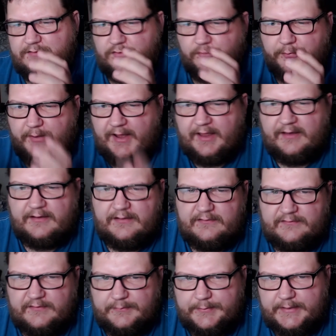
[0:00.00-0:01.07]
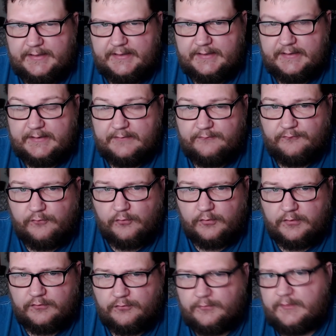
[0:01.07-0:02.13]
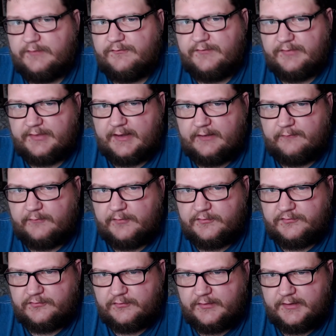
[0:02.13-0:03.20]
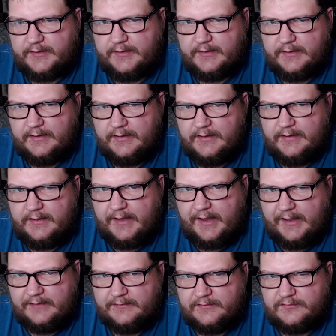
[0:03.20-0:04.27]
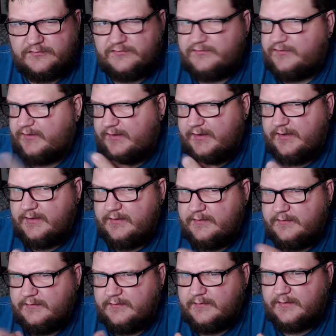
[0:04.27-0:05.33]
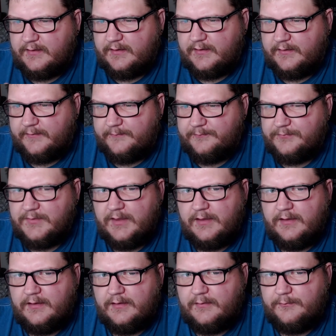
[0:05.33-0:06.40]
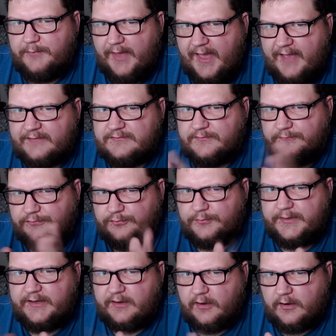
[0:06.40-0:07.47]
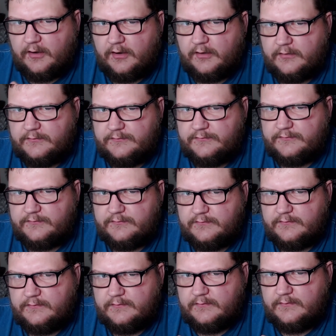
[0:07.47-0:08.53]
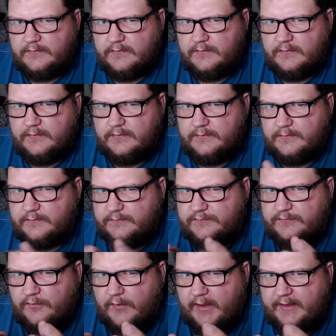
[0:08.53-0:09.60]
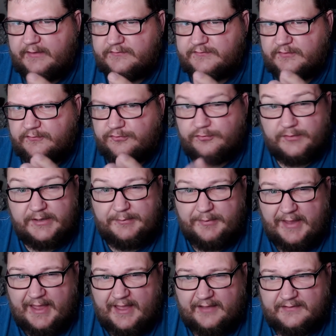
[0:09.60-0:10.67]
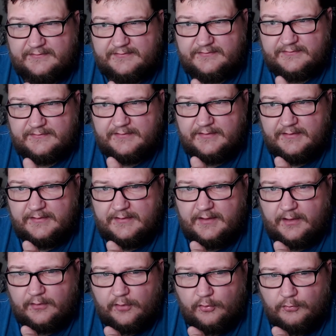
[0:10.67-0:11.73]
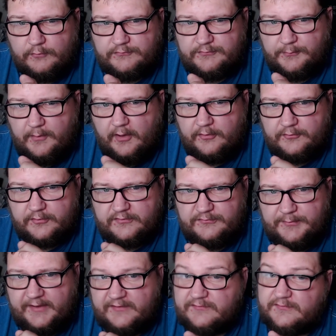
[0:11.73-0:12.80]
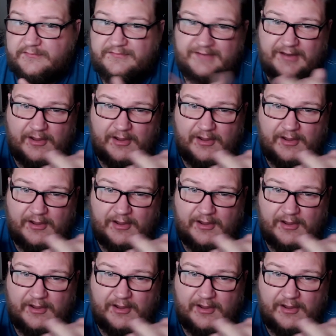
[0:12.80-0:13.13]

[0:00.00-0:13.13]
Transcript: you'll buy an ETB for the 25th anniversary, and there's 10 um, packs of three cards. And so I guess there are three packs along with some other expansions.